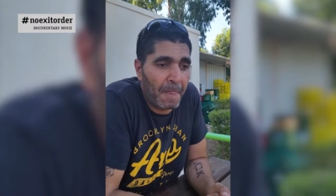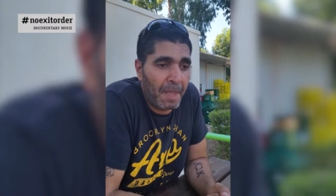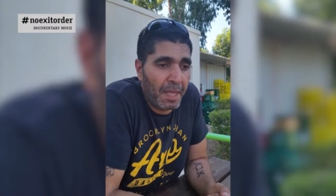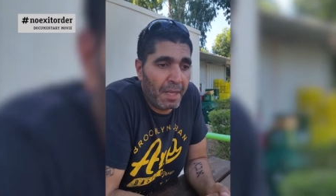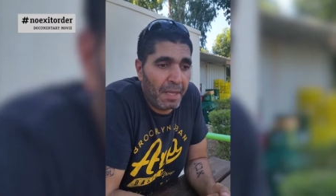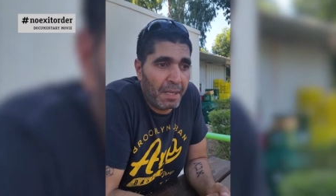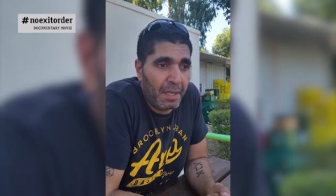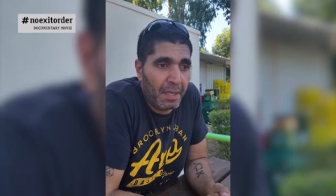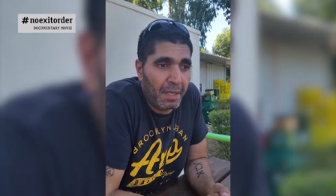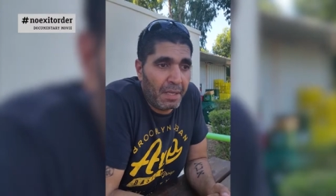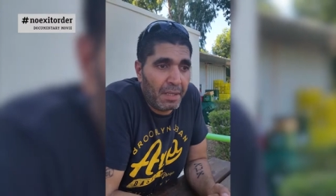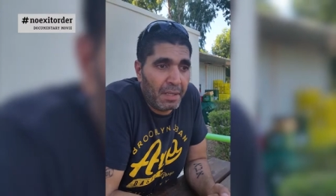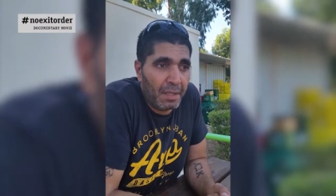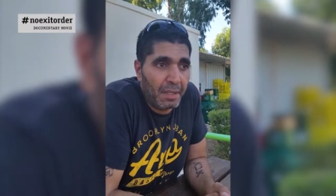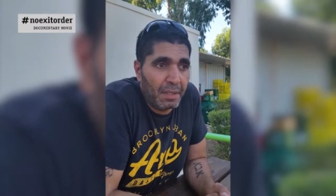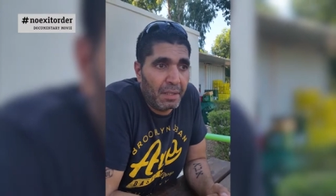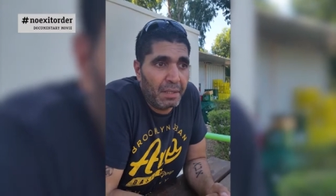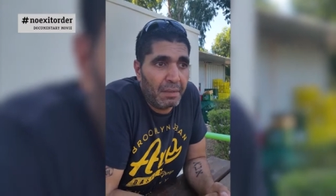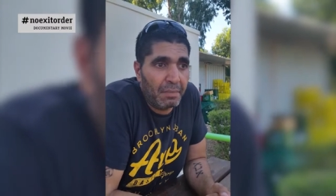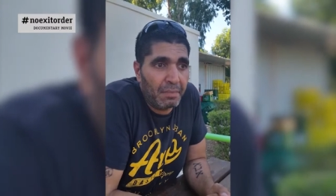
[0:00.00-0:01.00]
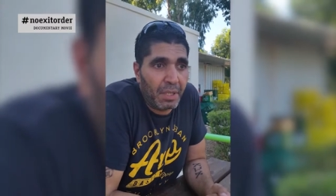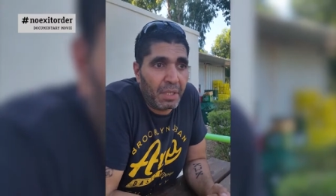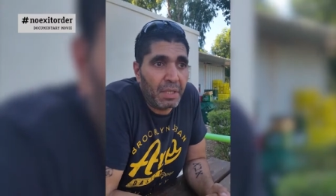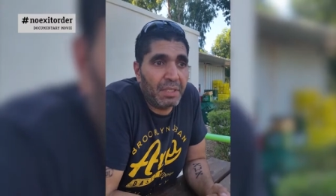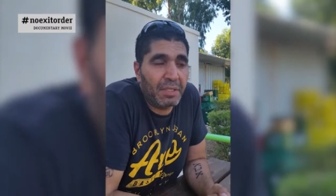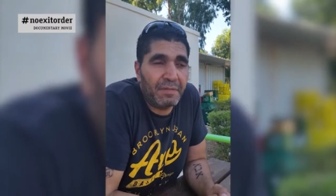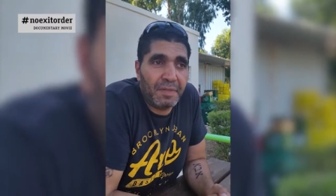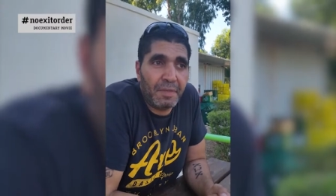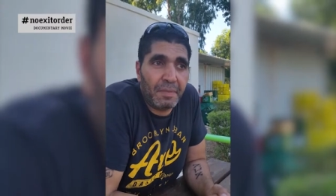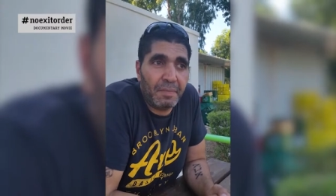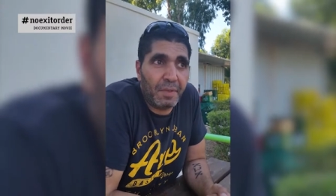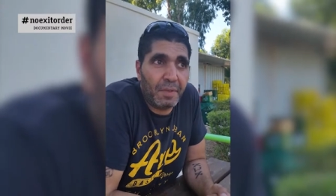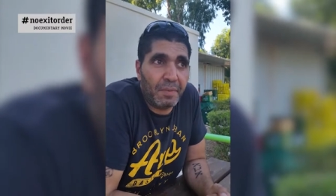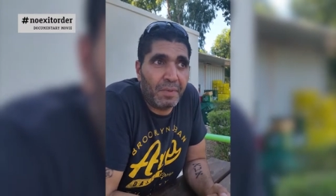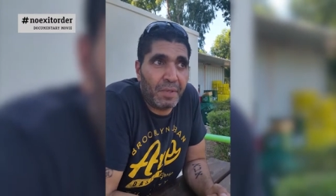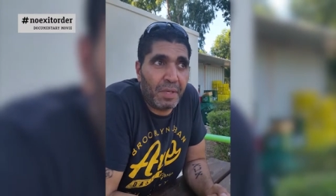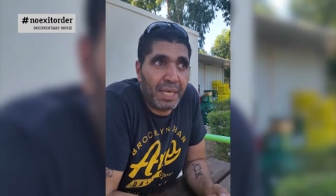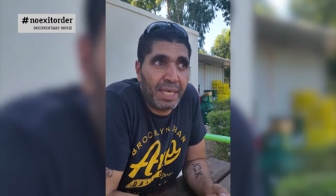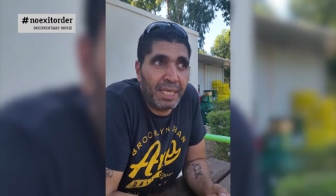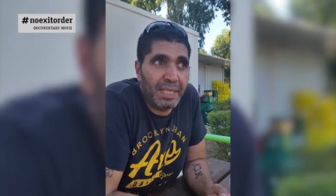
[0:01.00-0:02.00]
Of the propaganda. Because of the
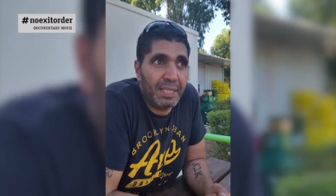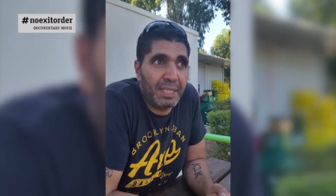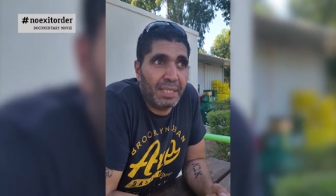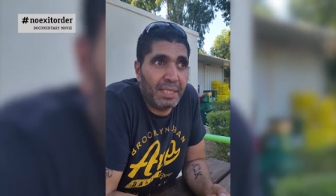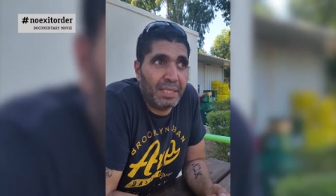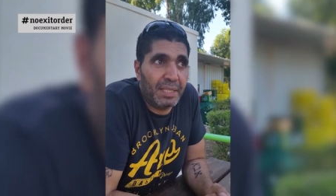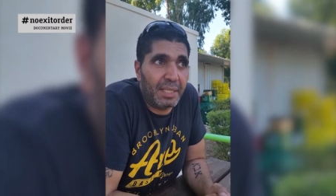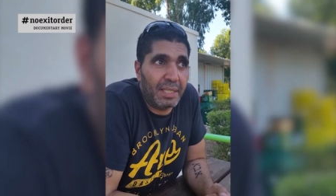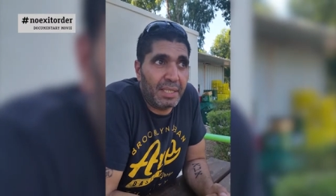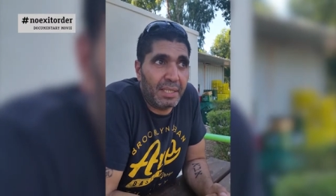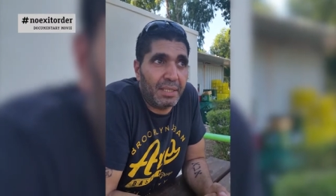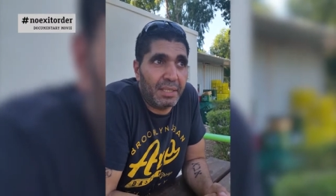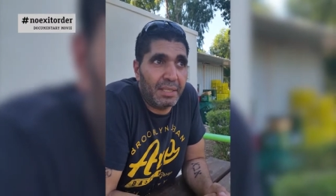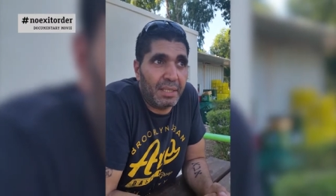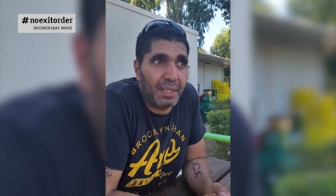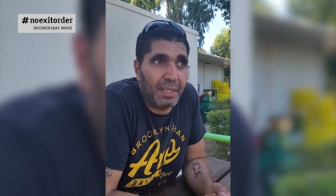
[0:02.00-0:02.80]
propaganda that